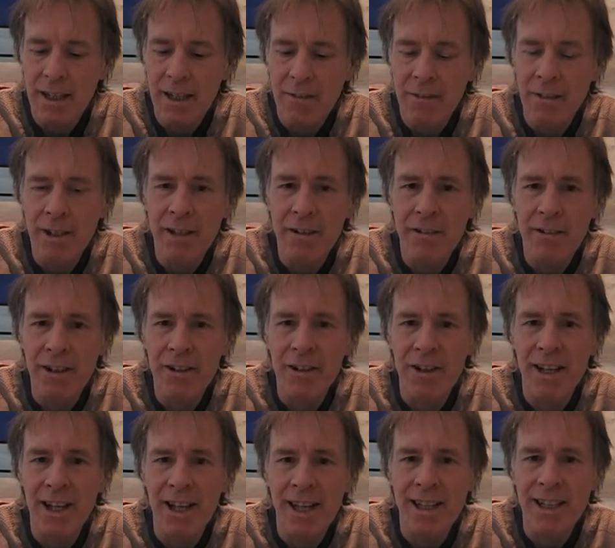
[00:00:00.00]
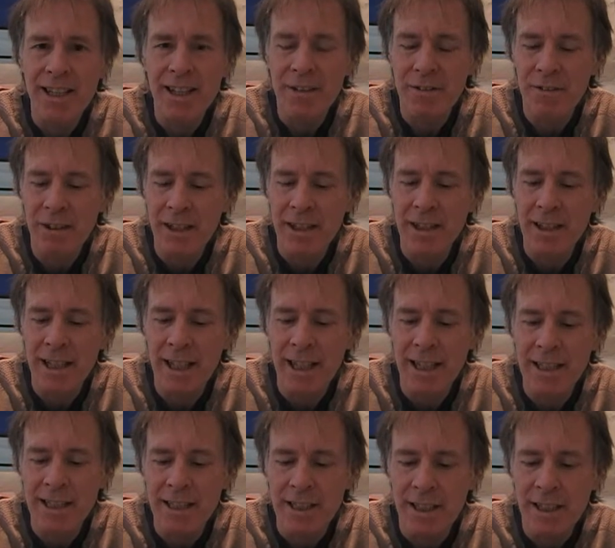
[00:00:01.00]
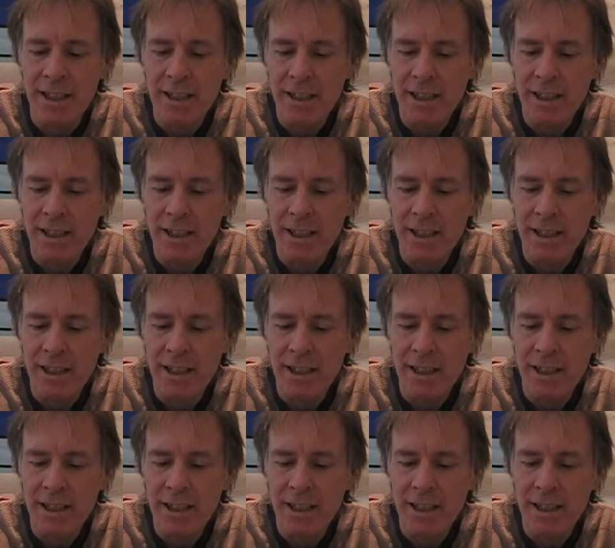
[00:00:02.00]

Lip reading: Very, very light, very light.